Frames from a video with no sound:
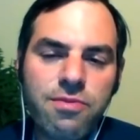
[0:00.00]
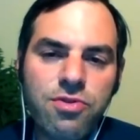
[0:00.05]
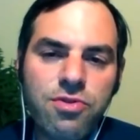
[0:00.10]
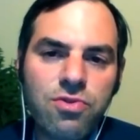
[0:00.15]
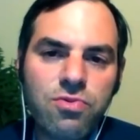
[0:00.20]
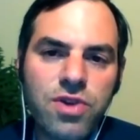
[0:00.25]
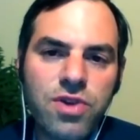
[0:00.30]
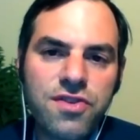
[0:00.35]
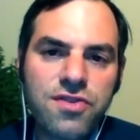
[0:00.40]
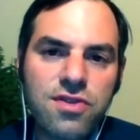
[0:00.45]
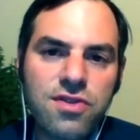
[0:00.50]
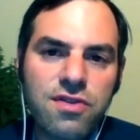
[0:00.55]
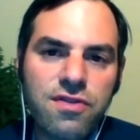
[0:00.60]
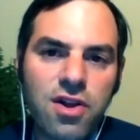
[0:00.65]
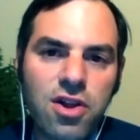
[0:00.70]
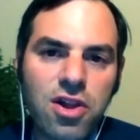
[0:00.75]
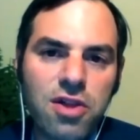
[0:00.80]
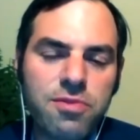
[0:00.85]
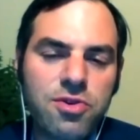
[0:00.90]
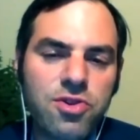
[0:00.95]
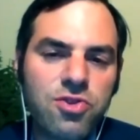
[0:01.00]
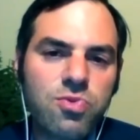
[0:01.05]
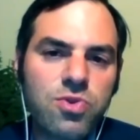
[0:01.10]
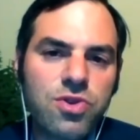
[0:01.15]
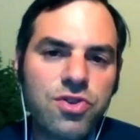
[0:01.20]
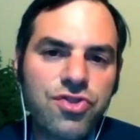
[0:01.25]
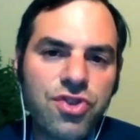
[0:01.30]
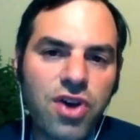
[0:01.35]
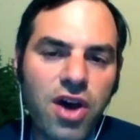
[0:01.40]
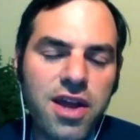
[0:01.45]
some of the recent developments
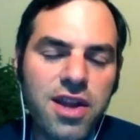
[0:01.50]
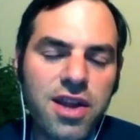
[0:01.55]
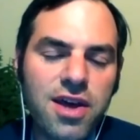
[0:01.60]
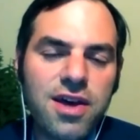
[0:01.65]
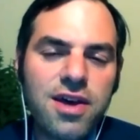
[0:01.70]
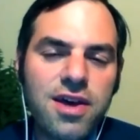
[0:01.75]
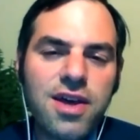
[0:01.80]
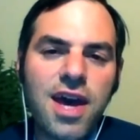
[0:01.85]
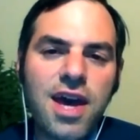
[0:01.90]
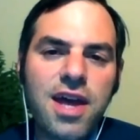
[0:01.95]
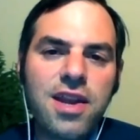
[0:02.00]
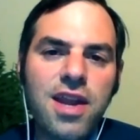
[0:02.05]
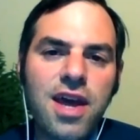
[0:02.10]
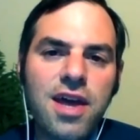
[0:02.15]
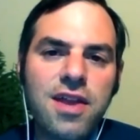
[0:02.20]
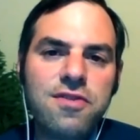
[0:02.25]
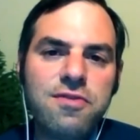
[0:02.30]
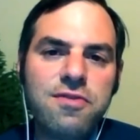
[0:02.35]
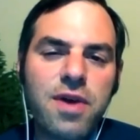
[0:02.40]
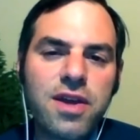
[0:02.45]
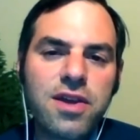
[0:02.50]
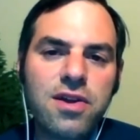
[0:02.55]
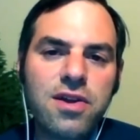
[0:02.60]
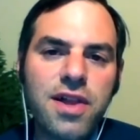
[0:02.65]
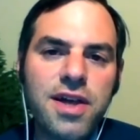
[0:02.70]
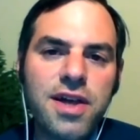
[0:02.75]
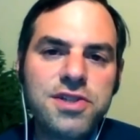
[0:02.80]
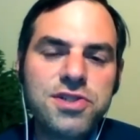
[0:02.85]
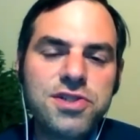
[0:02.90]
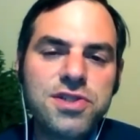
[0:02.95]
with China and
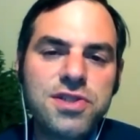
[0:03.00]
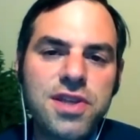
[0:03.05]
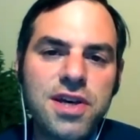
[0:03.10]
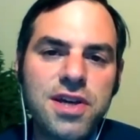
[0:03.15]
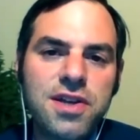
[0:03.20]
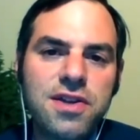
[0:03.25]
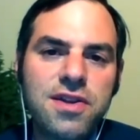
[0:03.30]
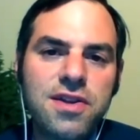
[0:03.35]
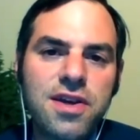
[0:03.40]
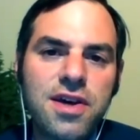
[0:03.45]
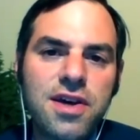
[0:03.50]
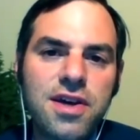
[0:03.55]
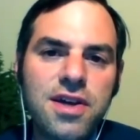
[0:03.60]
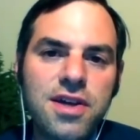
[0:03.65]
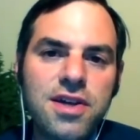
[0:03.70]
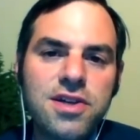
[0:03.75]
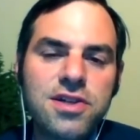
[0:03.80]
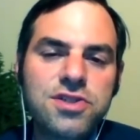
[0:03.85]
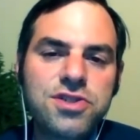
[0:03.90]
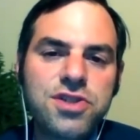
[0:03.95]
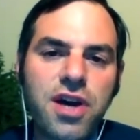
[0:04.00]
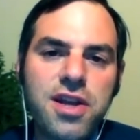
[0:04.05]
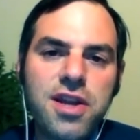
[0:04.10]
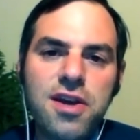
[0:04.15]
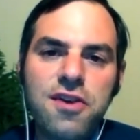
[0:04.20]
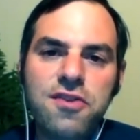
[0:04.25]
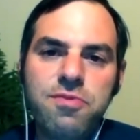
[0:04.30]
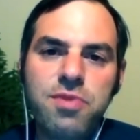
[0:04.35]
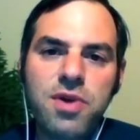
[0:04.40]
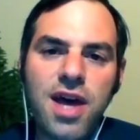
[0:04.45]
speculation that China
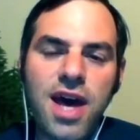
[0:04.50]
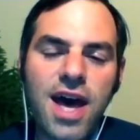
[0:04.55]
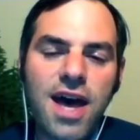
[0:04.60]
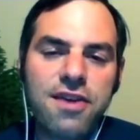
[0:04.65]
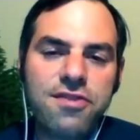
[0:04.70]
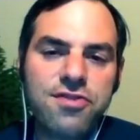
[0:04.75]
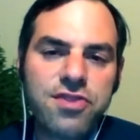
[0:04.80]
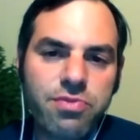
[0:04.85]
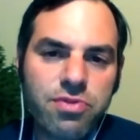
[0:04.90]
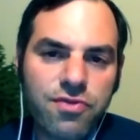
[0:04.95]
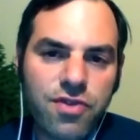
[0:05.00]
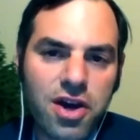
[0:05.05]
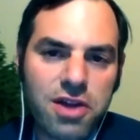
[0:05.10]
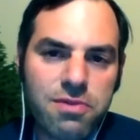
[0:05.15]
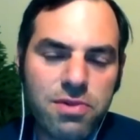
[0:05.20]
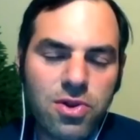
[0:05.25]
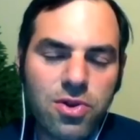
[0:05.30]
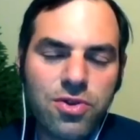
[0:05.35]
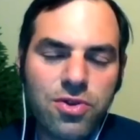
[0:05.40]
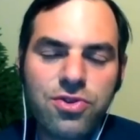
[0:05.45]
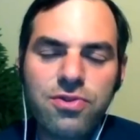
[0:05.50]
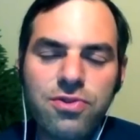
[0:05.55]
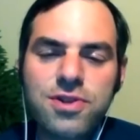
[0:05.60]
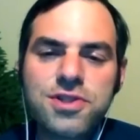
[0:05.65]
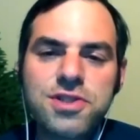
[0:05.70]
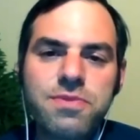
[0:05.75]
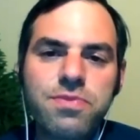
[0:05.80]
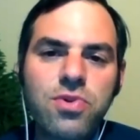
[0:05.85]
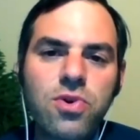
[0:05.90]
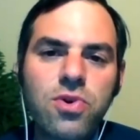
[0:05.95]
has been asked to provide military
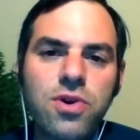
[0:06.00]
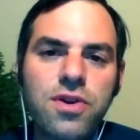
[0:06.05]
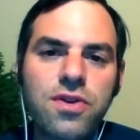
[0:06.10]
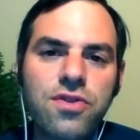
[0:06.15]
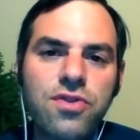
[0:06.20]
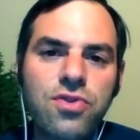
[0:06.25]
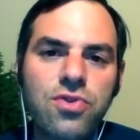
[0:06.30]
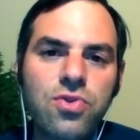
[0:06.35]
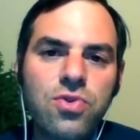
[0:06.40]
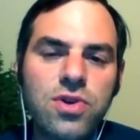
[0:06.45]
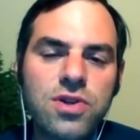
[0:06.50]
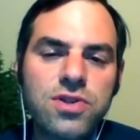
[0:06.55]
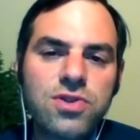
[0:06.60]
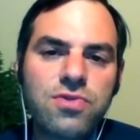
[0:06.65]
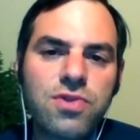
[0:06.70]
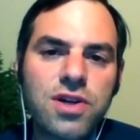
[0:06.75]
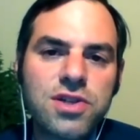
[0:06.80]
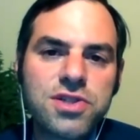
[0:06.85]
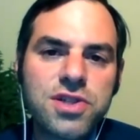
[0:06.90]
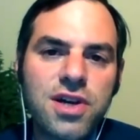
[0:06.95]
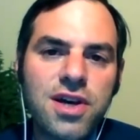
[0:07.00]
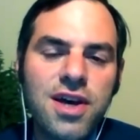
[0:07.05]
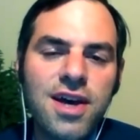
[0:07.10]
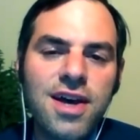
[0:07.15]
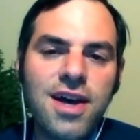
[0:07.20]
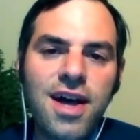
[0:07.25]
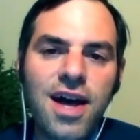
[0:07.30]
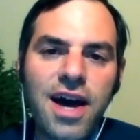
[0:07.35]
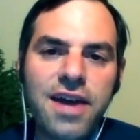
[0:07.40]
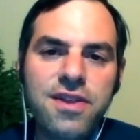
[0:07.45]
support to Russia,
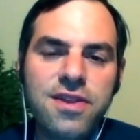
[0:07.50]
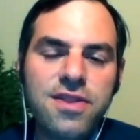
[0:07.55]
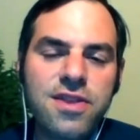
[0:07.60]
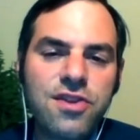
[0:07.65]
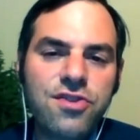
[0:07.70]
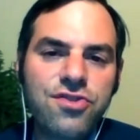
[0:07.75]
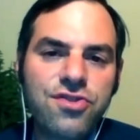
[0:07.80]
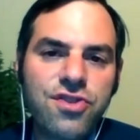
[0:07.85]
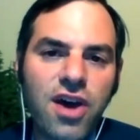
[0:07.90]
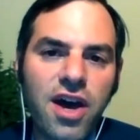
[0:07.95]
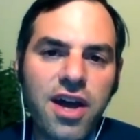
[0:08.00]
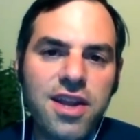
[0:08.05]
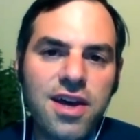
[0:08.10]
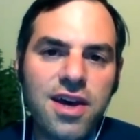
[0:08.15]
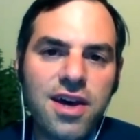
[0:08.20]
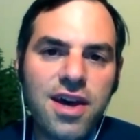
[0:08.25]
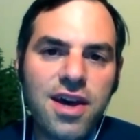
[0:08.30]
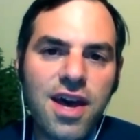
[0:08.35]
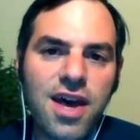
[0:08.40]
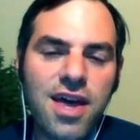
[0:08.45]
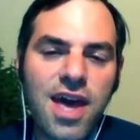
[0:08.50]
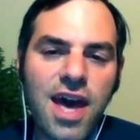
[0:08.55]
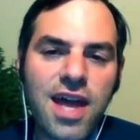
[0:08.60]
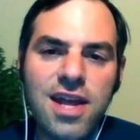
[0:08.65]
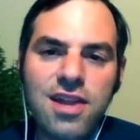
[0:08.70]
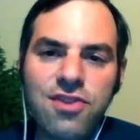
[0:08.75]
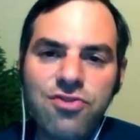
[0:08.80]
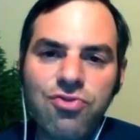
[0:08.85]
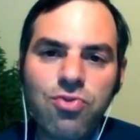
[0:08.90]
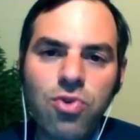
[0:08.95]
I think that China and
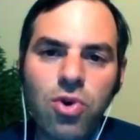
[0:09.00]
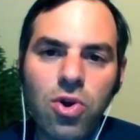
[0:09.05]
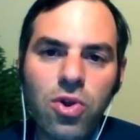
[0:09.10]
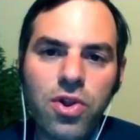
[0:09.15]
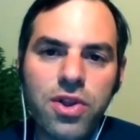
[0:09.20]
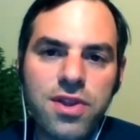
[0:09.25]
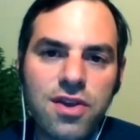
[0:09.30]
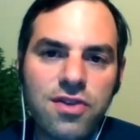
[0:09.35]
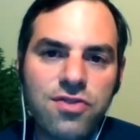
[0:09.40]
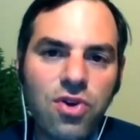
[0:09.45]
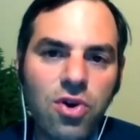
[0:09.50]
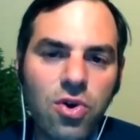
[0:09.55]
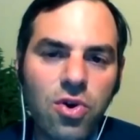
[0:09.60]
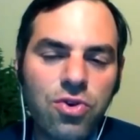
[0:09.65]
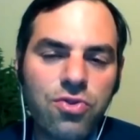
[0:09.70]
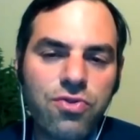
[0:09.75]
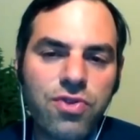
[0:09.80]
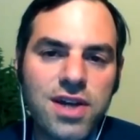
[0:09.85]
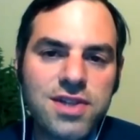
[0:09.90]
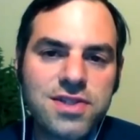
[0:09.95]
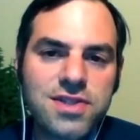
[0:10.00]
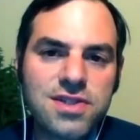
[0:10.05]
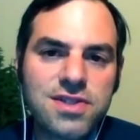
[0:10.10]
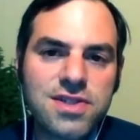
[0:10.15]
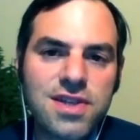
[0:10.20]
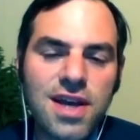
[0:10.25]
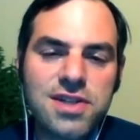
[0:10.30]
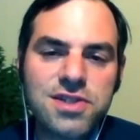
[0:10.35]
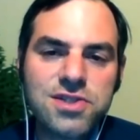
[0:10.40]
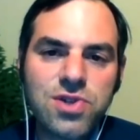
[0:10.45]
its role in this whole
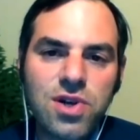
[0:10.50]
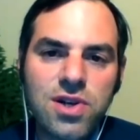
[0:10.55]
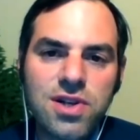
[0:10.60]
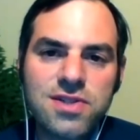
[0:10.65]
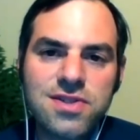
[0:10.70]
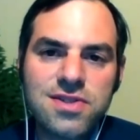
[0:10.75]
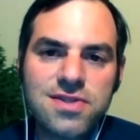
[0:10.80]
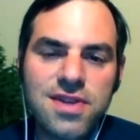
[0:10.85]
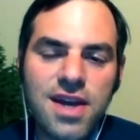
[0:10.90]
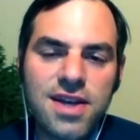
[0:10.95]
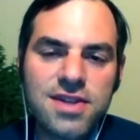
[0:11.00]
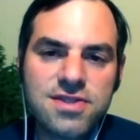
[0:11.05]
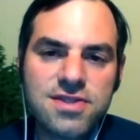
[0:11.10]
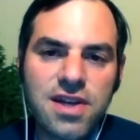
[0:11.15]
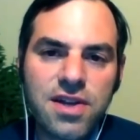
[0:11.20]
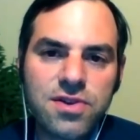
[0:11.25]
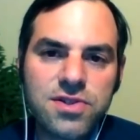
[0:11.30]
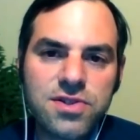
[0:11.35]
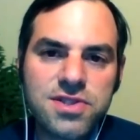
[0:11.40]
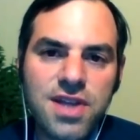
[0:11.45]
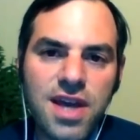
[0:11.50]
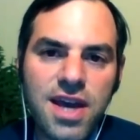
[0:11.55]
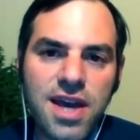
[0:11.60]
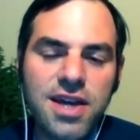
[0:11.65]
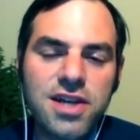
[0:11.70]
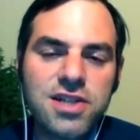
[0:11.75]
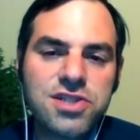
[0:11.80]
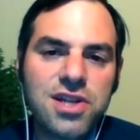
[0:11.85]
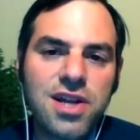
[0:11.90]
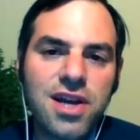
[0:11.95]
crisis has started to take center
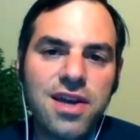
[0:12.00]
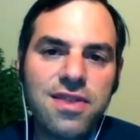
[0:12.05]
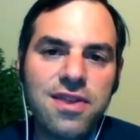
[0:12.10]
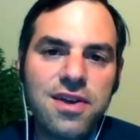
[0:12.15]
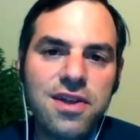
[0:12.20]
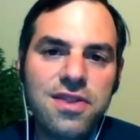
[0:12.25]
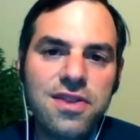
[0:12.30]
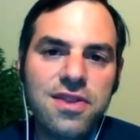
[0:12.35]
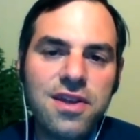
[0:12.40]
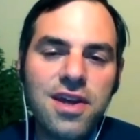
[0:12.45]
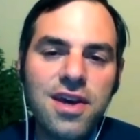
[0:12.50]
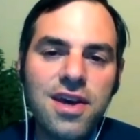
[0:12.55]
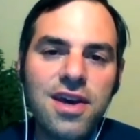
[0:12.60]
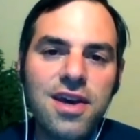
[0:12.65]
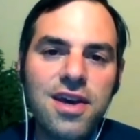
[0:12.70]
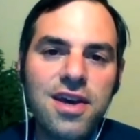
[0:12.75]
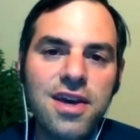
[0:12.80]
stage. And I think that